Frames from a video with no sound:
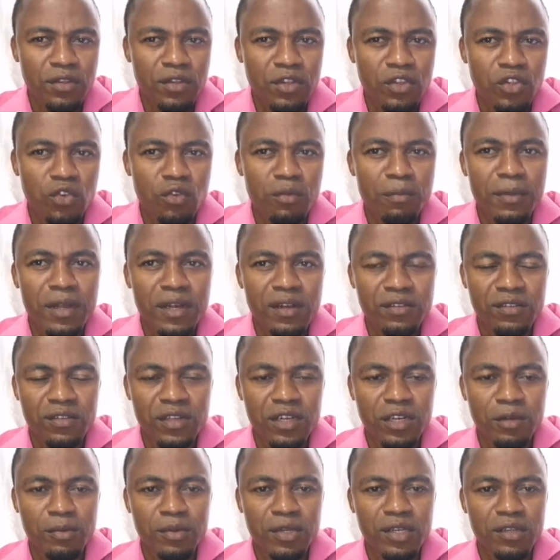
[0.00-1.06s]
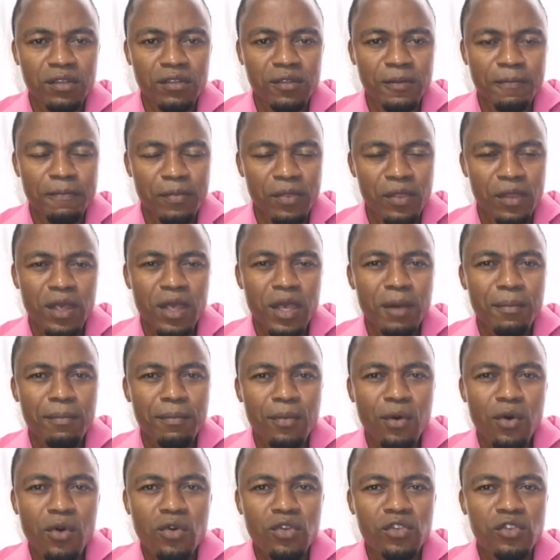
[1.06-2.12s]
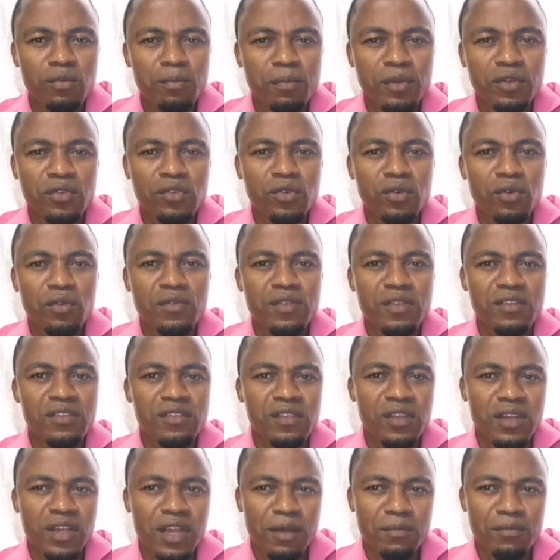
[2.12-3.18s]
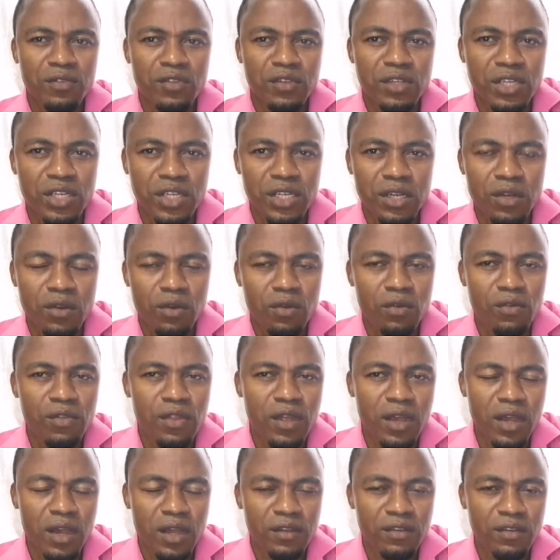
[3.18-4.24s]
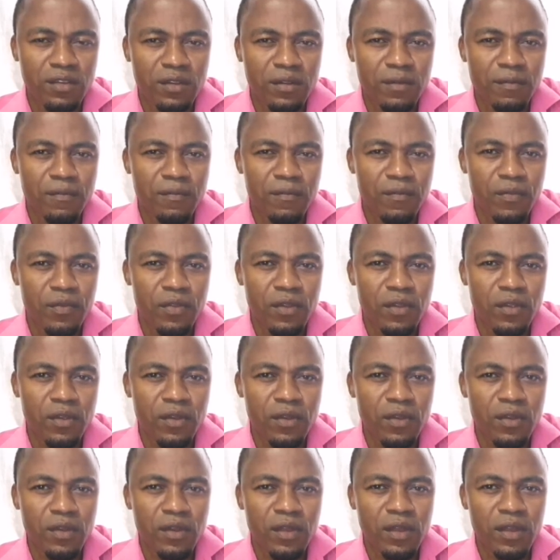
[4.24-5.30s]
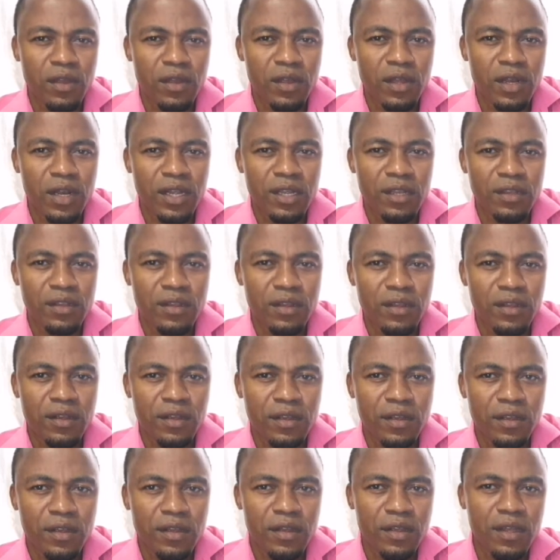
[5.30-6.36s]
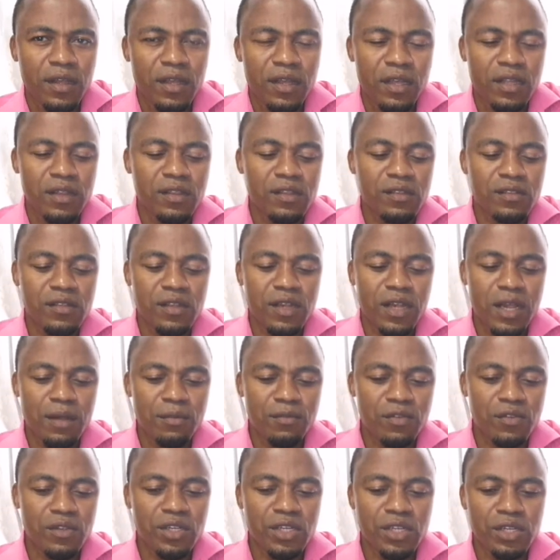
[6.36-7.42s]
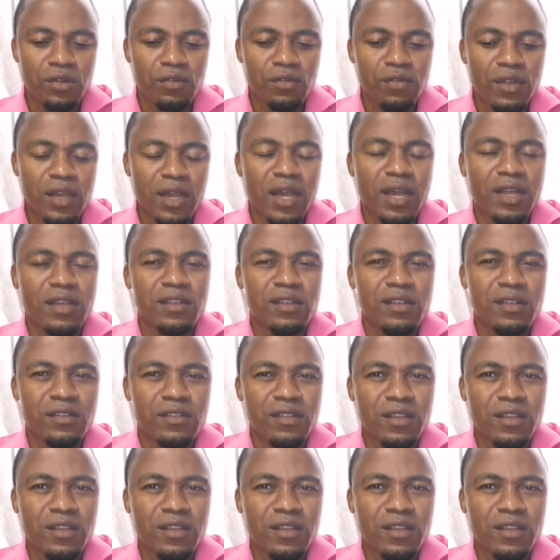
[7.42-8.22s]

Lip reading: numerous scriptures, Paul speaks of the circumcision of the heart, right? The circumcision of the heart,